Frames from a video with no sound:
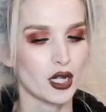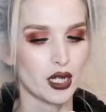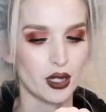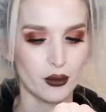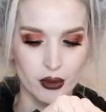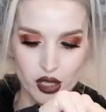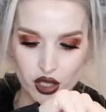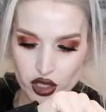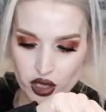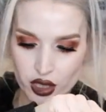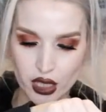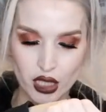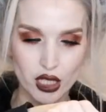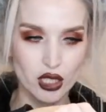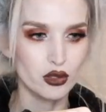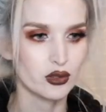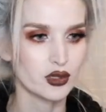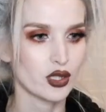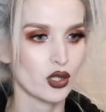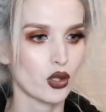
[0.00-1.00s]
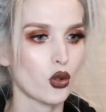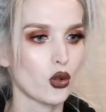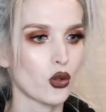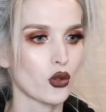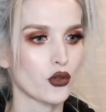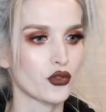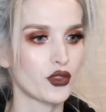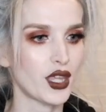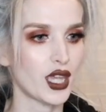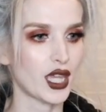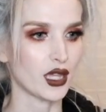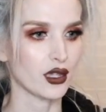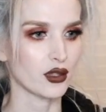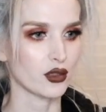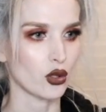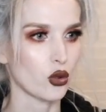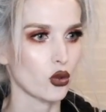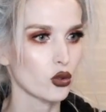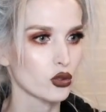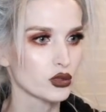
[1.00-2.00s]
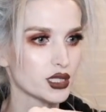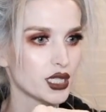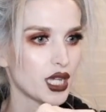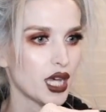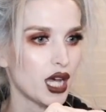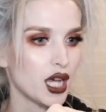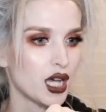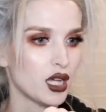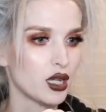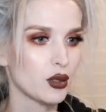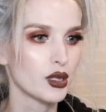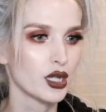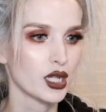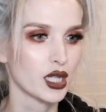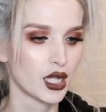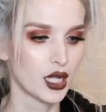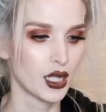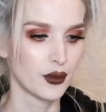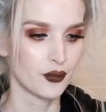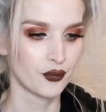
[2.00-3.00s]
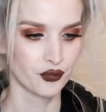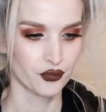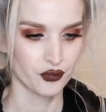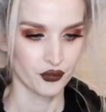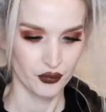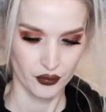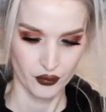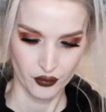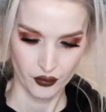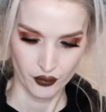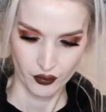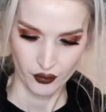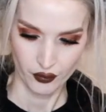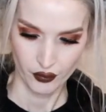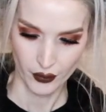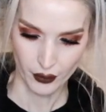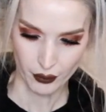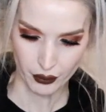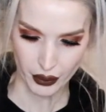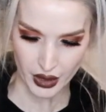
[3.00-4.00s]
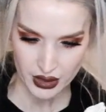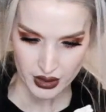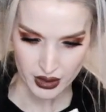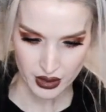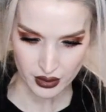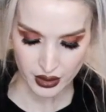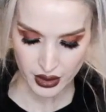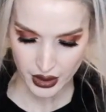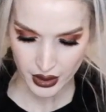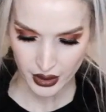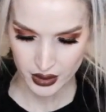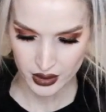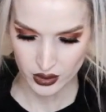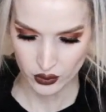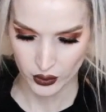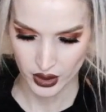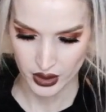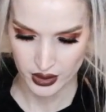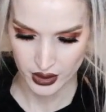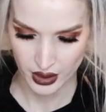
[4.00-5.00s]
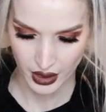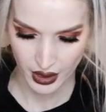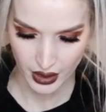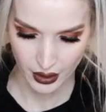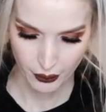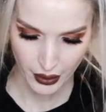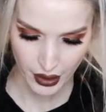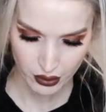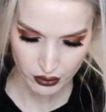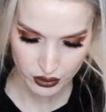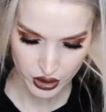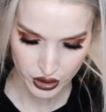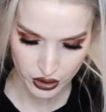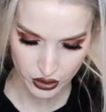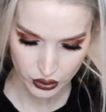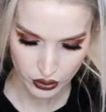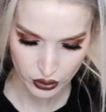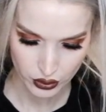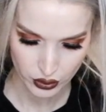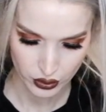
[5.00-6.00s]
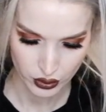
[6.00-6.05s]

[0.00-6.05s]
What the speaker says: right, I'm just gonna use the whole thing, the whole tub, basically, is what it's gonna amount to.